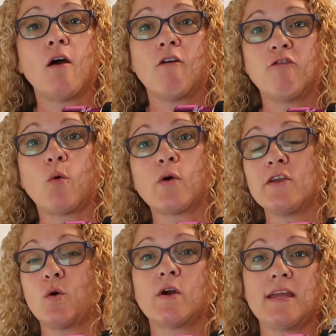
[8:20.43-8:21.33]
for
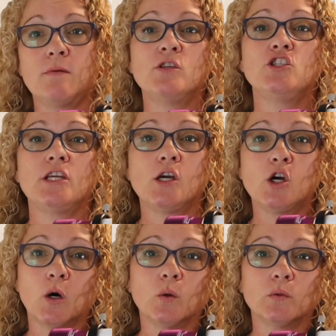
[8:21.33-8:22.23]
your imaging
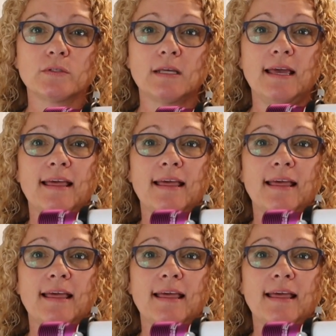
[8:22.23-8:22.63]
goals.